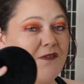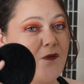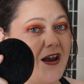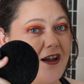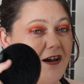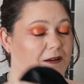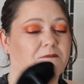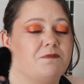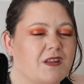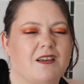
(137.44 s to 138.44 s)
FYI,
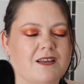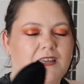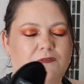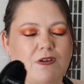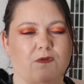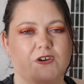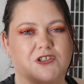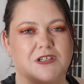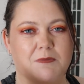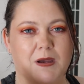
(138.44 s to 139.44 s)
if you've
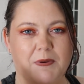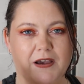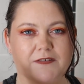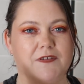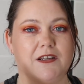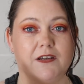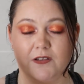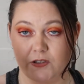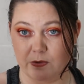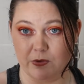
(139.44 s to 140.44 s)
watched any of my past
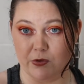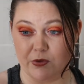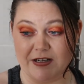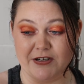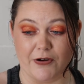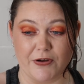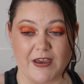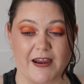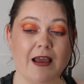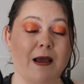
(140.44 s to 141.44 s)
videos, you would already know
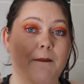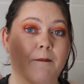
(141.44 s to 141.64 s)
that.